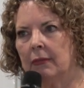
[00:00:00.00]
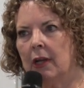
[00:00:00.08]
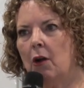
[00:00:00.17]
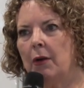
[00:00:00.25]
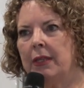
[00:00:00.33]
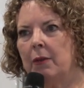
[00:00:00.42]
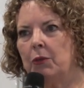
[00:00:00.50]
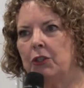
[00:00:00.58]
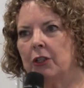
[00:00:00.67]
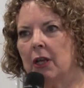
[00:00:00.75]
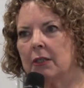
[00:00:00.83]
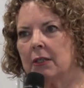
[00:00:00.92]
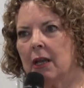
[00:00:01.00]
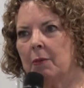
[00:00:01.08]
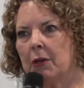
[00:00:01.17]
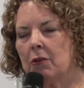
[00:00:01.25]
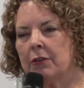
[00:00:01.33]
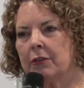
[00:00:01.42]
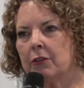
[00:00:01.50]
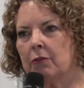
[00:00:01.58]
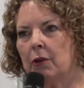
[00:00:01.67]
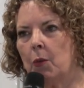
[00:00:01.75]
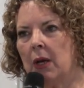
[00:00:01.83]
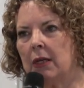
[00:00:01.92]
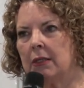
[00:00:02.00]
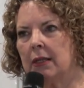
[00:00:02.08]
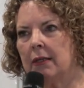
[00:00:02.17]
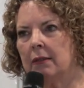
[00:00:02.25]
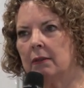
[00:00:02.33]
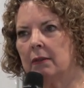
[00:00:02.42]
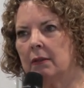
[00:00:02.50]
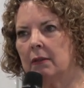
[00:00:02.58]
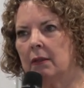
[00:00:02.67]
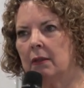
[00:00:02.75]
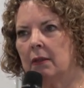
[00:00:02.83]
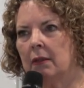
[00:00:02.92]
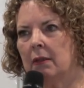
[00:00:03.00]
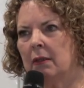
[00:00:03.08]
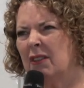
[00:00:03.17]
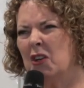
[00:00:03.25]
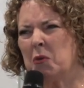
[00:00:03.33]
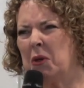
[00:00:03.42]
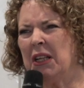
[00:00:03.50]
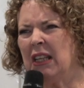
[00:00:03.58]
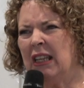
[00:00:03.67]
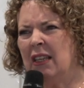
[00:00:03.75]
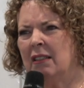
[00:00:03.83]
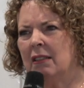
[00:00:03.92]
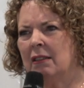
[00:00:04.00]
oh, and then would you like to come across to Rwanda? Not really,